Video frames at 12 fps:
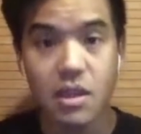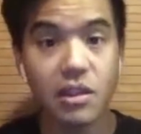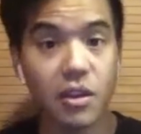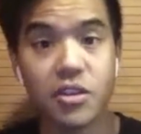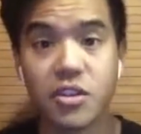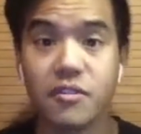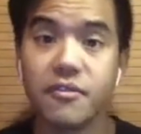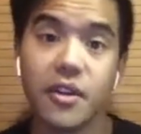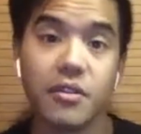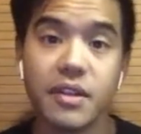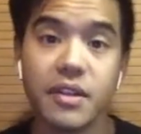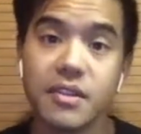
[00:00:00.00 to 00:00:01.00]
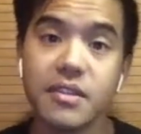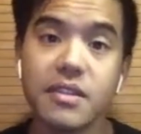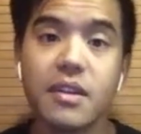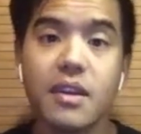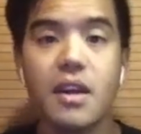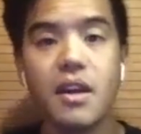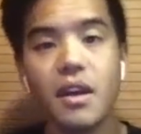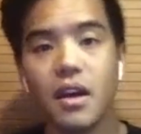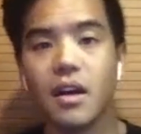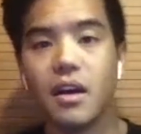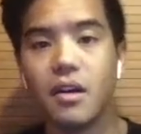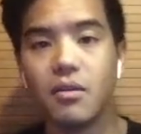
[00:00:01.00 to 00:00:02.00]
larger fundraisers.
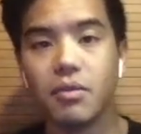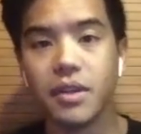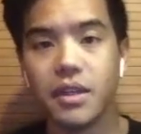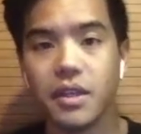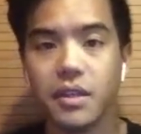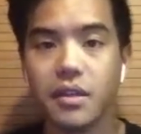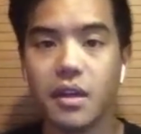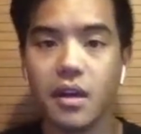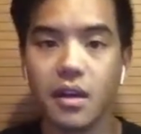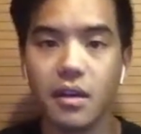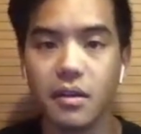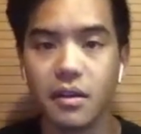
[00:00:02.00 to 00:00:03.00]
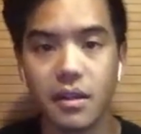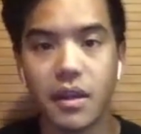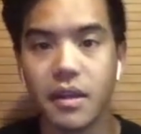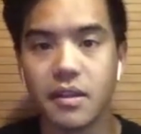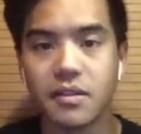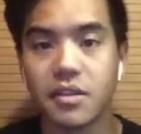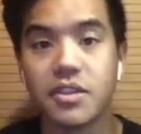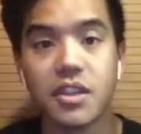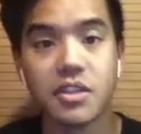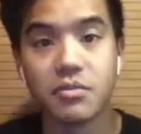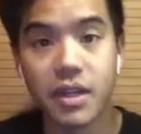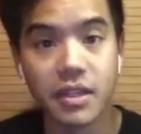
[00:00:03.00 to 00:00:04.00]
Uh, we, uh, uh, such
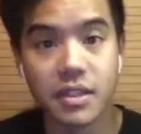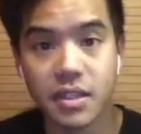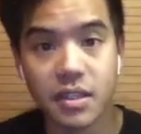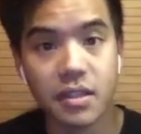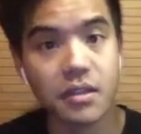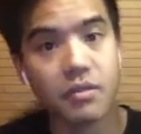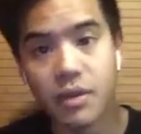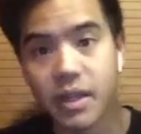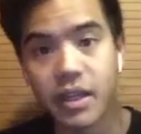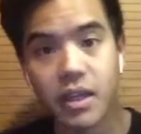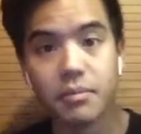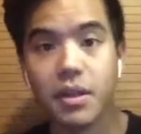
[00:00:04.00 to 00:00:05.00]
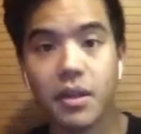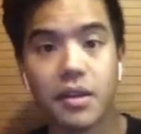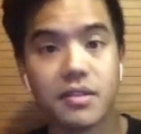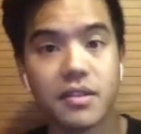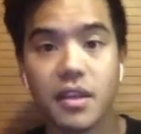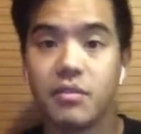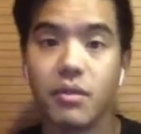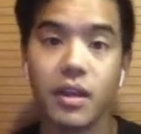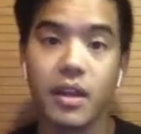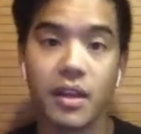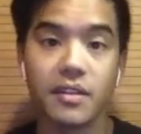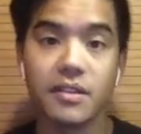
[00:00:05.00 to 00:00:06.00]
as Reg D, Reg A Plus, and Reg
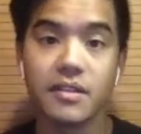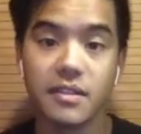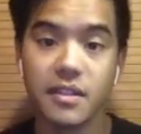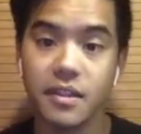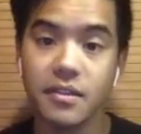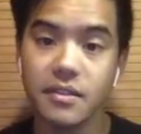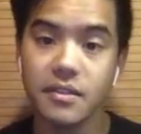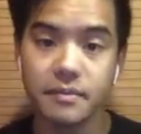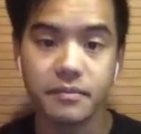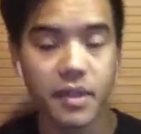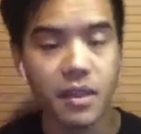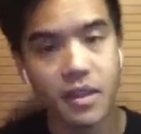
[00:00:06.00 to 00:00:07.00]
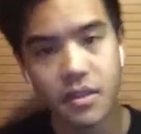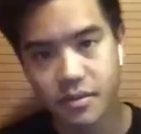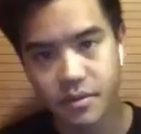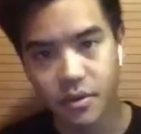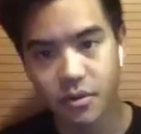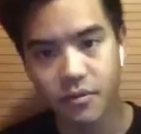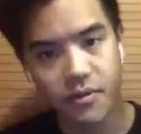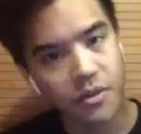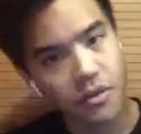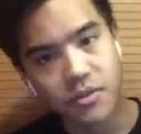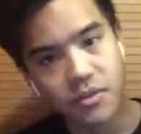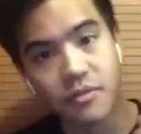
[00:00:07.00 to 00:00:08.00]
S sales. So for
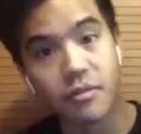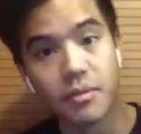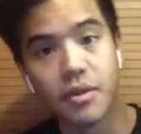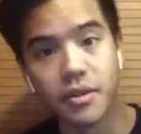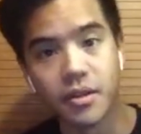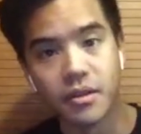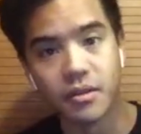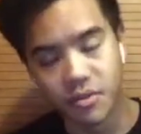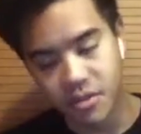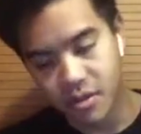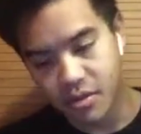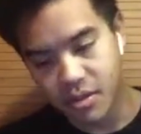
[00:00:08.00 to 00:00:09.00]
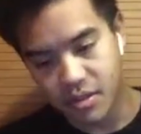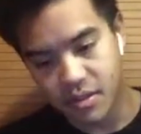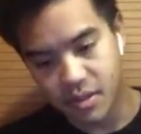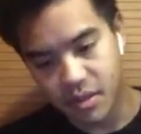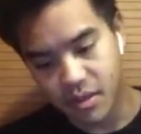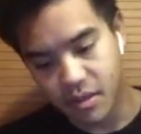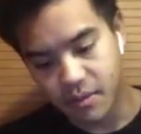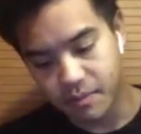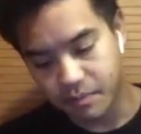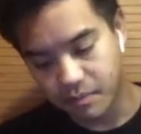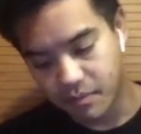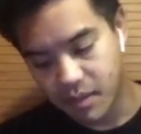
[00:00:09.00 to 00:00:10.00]
those unfamiliar, those are just um,
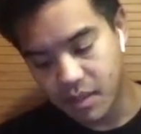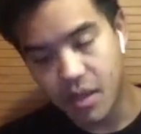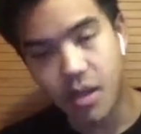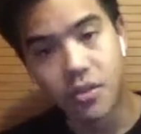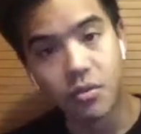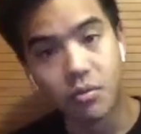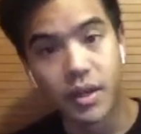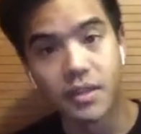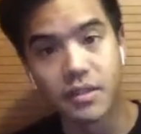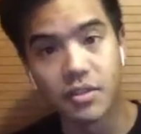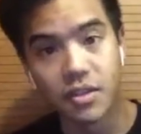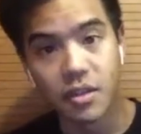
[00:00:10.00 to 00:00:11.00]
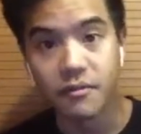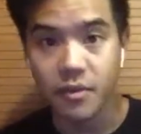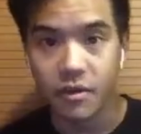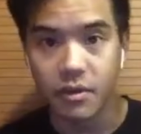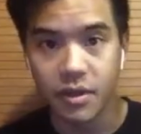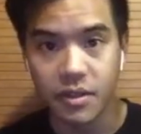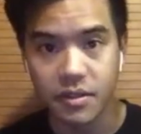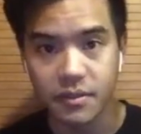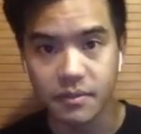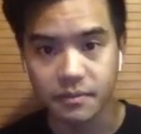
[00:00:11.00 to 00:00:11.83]
other ways that you can fundraise